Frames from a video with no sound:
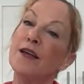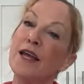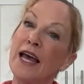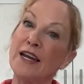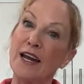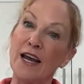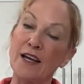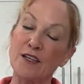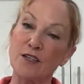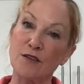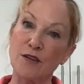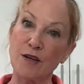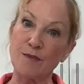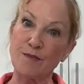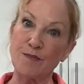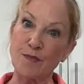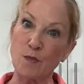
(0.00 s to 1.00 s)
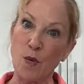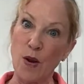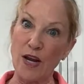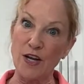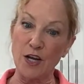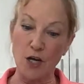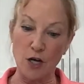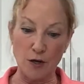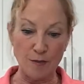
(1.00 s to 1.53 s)
an excellent way to
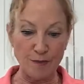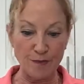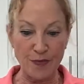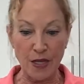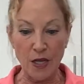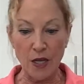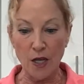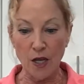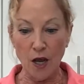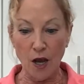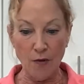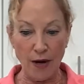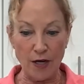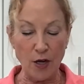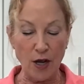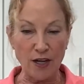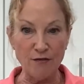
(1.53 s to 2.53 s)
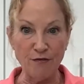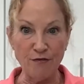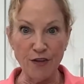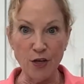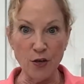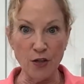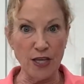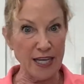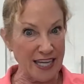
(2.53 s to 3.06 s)
go. All right, I can
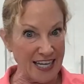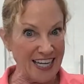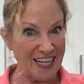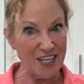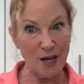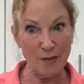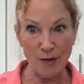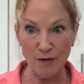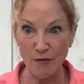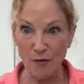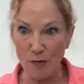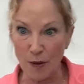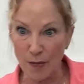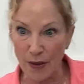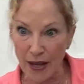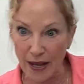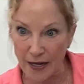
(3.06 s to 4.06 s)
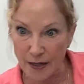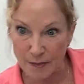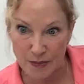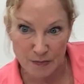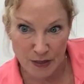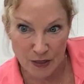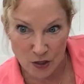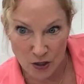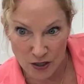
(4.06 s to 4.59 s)
feel the heat coming from my pan. Let me
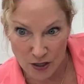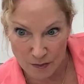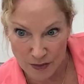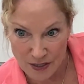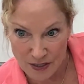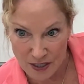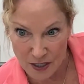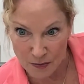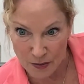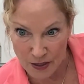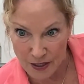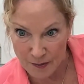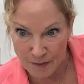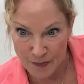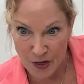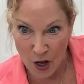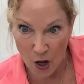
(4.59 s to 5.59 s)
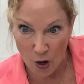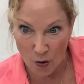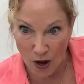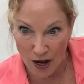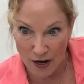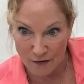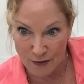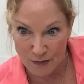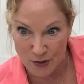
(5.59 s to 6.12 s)
make sure I didn't miss anybody. Oh,
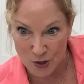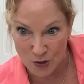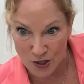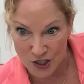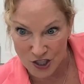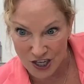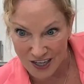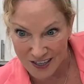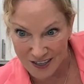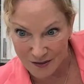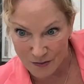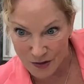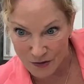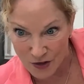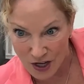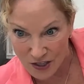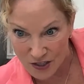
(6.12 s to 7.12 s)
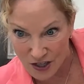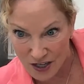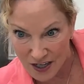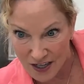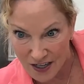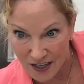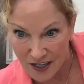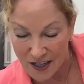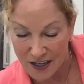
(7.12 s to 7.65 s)
hi from Georgia. We've got,
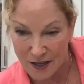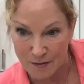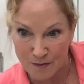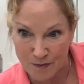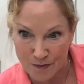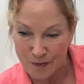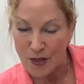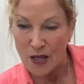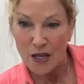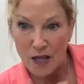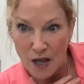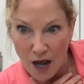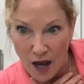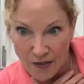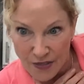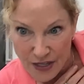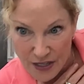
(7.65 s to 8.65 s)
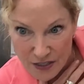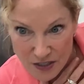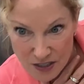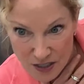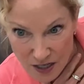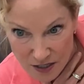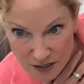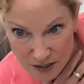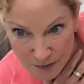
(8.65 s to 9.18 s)
I think it
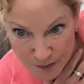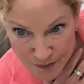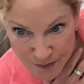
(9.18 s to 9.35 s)
says